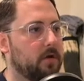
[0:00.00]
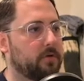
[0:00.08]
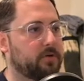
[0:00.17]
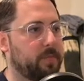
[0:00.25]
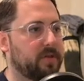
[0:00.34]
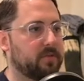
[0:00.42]

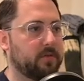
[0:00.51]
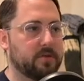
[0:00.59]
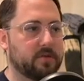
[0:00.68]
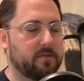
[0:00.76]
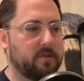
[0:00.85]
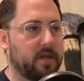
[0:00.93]
which basically
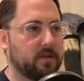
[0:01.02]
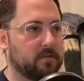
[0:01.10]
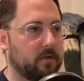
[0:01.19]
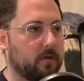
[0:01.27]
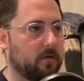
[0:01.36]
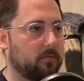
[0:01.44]
just takes
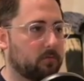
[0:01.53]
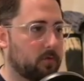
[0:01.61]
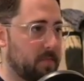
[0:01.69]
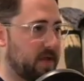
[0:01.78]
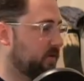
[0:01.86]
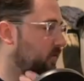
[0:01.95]
the
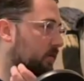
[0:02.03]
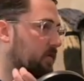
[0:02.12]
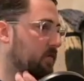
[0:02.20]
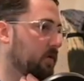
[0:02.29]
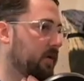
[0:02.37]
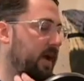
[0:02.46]

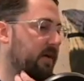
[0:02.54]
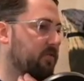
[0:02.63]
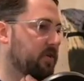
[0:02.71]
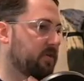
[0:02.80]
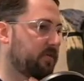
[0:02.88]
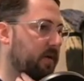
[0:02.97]
remainder after
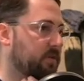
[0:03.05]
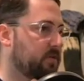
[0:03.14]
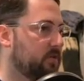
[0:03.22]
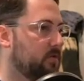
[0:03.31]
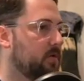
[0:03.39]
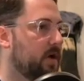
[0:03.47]
you divide with
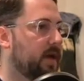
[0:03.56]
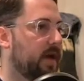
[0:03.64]
2,